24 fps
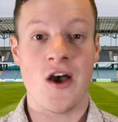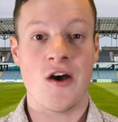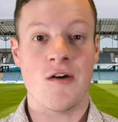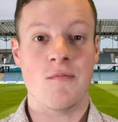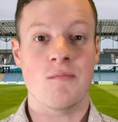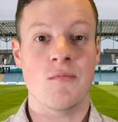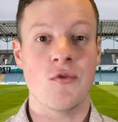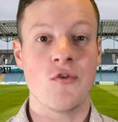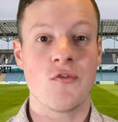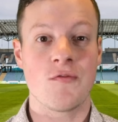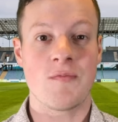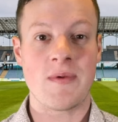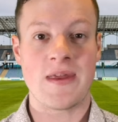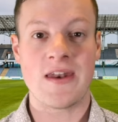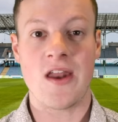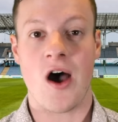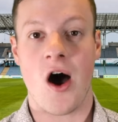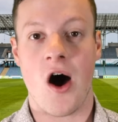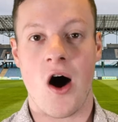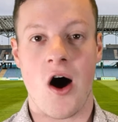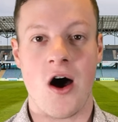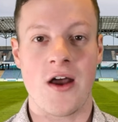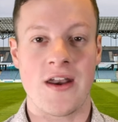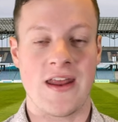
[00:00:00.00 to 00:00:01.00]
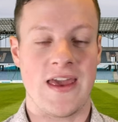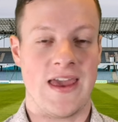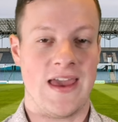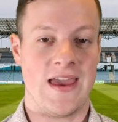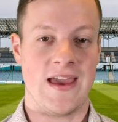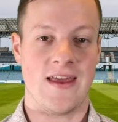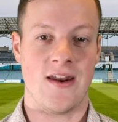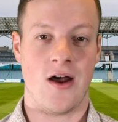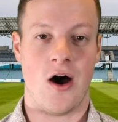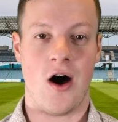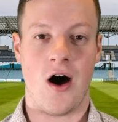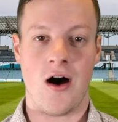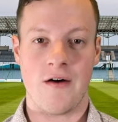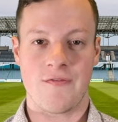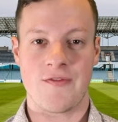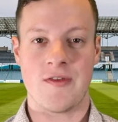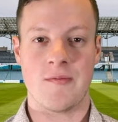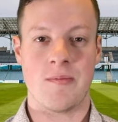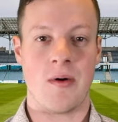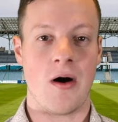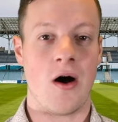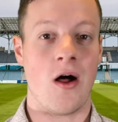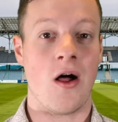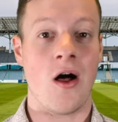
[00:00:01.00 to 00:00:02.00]
movement on and off
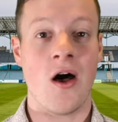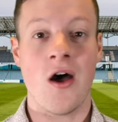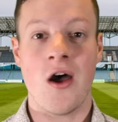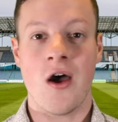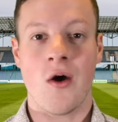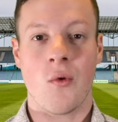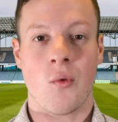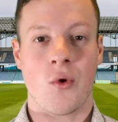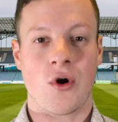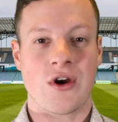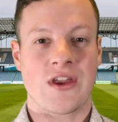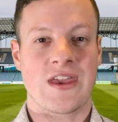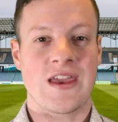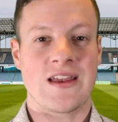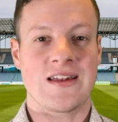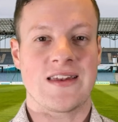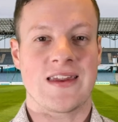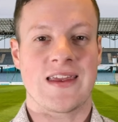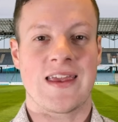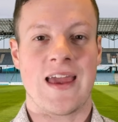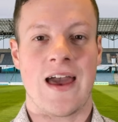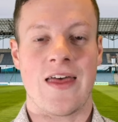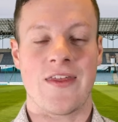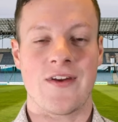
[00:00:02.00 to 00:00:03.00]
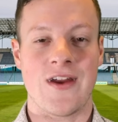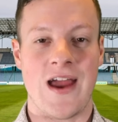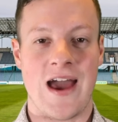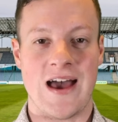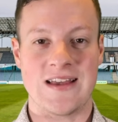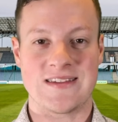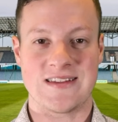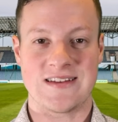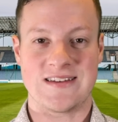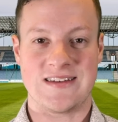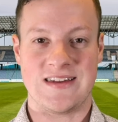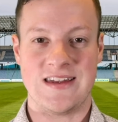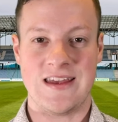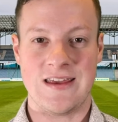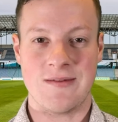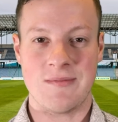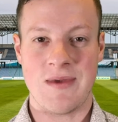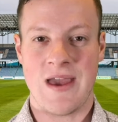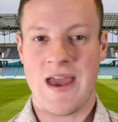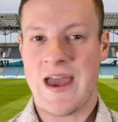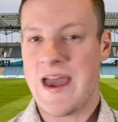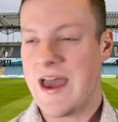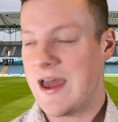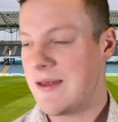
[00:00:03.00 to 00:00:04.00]
the ball, working together as a
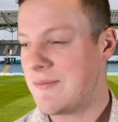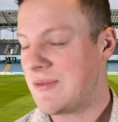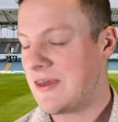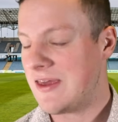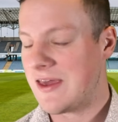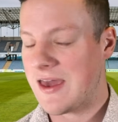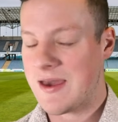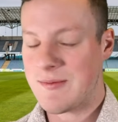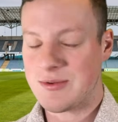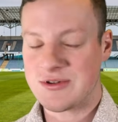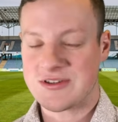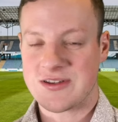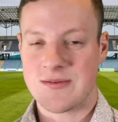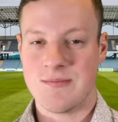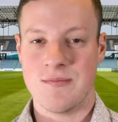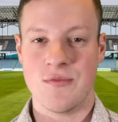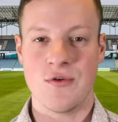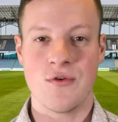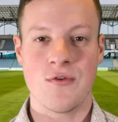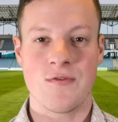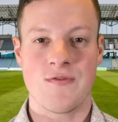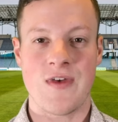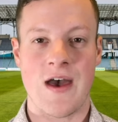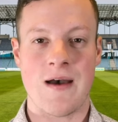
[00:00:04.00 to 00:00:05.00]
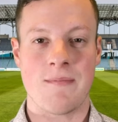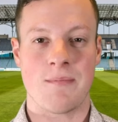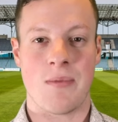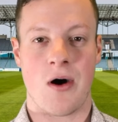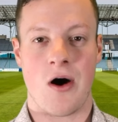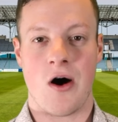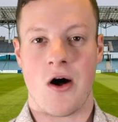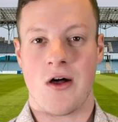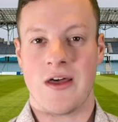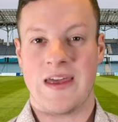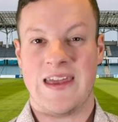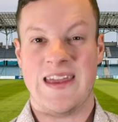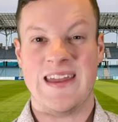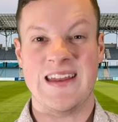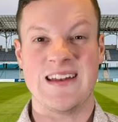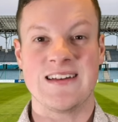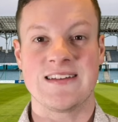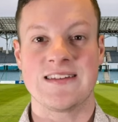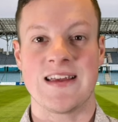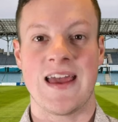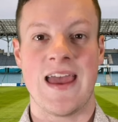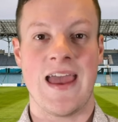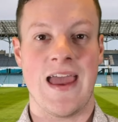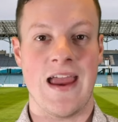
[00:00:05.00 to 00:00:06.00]
team and being able to move that ball
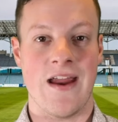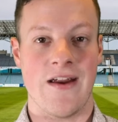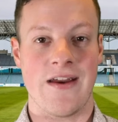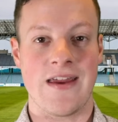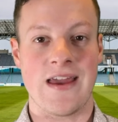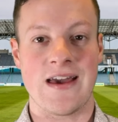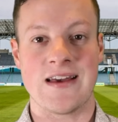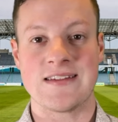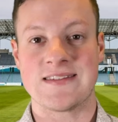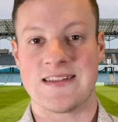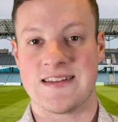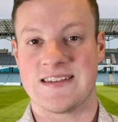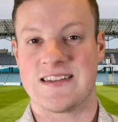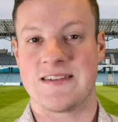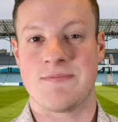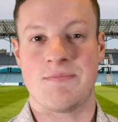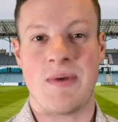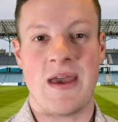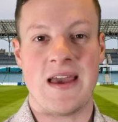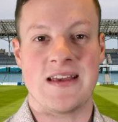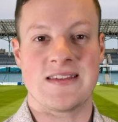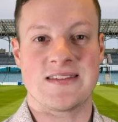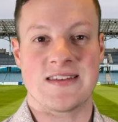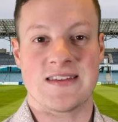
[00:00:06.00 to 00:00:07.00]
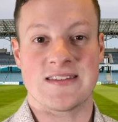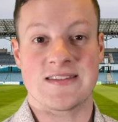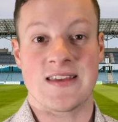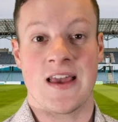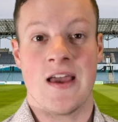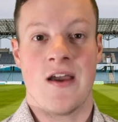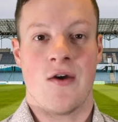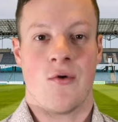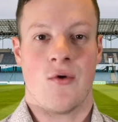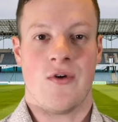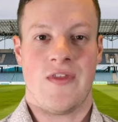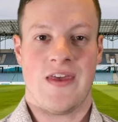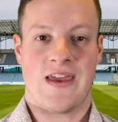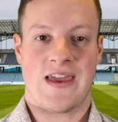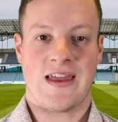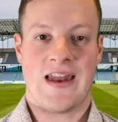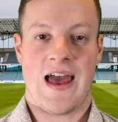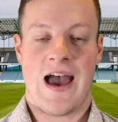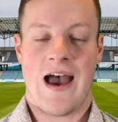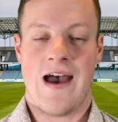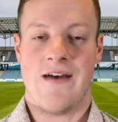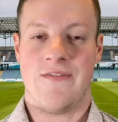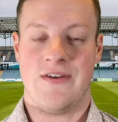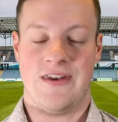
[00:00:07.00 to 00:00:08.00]
into areas and spaces where they can
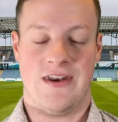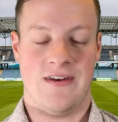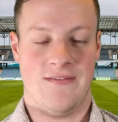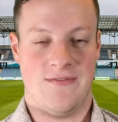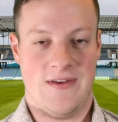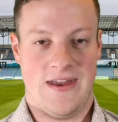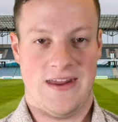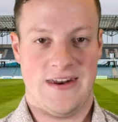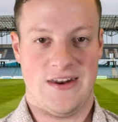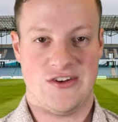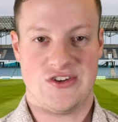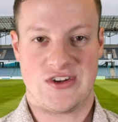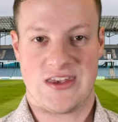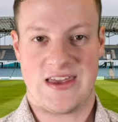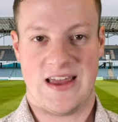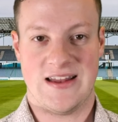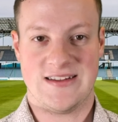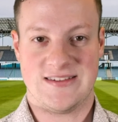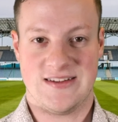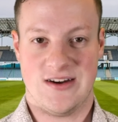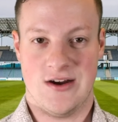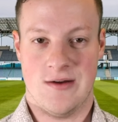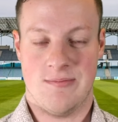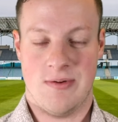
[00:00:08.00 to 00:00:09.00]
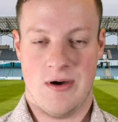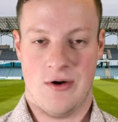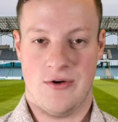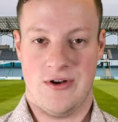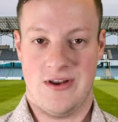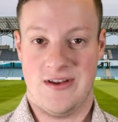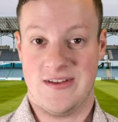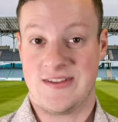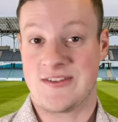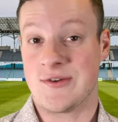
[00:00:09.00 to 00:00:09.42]
have an advantage against their opponent.